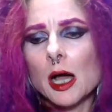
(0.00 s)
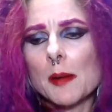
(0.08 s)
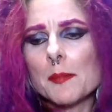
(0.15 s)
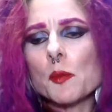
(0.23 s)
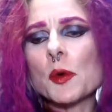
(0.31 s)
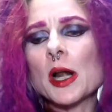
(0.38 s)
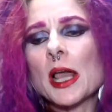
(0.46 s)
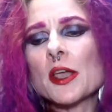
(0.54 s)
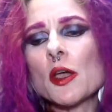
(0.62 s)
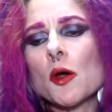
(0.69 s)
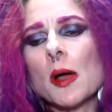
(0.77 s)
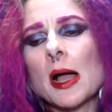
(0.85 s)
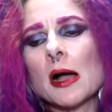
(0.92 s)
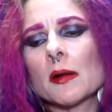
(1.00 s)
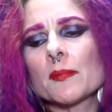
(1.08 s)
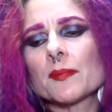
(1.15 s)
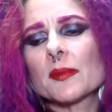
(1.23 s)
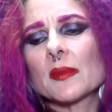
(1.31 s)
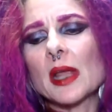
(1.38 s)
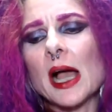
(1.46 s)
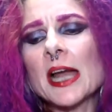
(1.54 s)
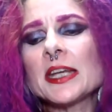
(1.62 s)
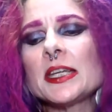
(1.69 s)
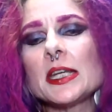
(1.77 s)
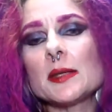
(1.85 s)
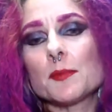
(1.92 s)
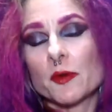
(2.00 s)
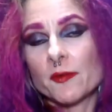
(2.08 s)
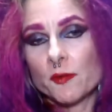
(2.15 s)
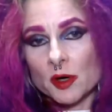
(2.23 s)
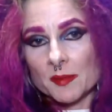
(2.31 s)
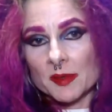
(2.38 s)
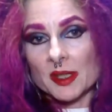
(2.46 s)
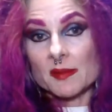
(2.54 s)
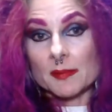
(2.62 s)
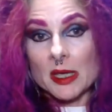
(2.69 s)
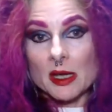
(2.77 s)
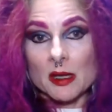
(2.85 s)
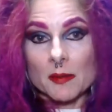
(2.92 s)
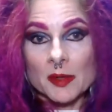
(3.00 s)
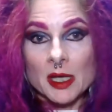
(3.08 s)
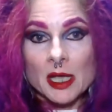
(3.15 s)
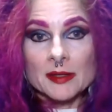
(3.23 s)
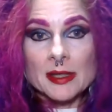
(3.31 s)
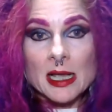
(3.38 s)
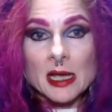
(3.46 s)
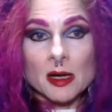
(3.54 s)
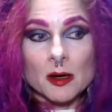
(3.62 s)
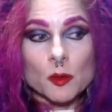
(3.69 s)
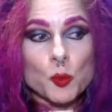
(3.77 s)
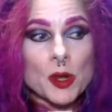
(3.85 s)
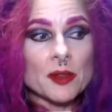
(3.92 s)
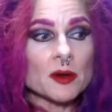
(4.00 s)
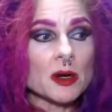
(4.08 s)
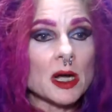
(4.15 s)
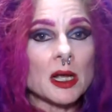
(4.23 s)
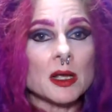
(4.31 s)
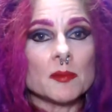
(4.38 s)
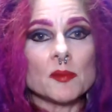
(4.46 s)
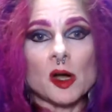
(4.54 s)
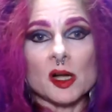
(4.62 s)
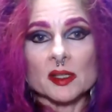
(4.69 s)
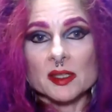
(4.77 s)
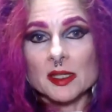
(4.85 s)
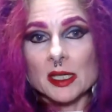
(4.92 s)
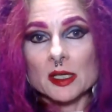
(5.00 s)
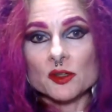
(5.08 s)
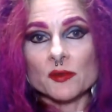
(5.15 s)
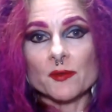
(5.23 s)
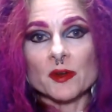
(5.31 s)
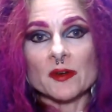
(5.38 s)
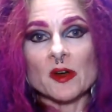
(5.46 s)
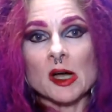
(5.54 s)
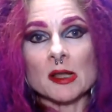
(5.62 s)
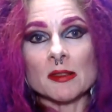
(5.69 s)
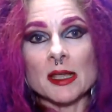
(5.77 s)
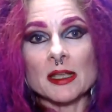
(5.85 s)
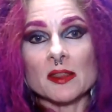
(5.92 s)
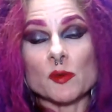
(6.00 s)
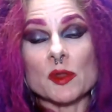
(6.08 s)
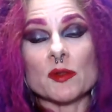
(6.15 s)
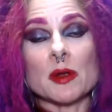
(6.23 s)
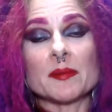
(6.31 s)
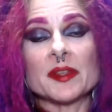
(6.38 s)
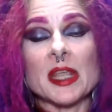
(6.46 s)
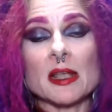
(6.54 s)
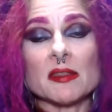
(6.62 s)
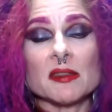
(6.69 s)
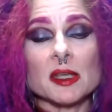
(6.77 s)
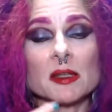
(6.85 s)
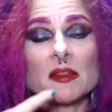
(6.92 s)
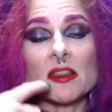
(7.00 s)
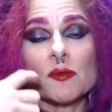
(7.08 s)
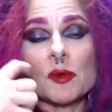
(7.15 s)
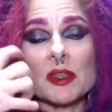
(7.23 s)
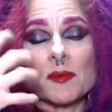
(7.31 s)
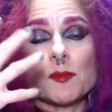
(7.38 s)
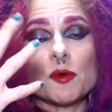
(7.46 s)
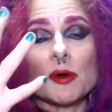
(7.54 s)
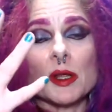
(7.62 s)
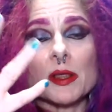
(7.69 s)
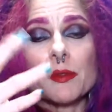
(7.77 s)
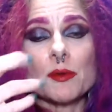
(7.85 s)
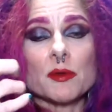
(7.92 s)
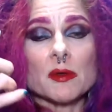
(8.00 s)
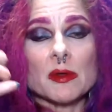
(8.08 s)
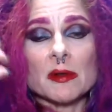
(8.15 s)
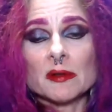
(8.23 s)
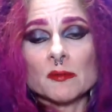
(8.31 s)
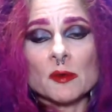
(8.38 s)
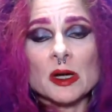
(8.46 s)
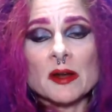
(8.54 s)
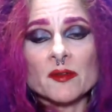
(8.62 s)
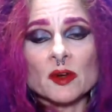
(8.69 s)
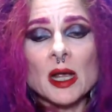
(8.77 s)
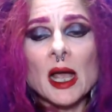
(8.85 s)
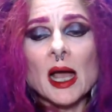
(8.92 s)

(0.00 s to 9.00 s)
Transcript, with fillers: But when I go out, I need performance makeup. Now, whether I'm on stage in front of hot lights, whether I'm dancing and the sweat's pouring through, whatever,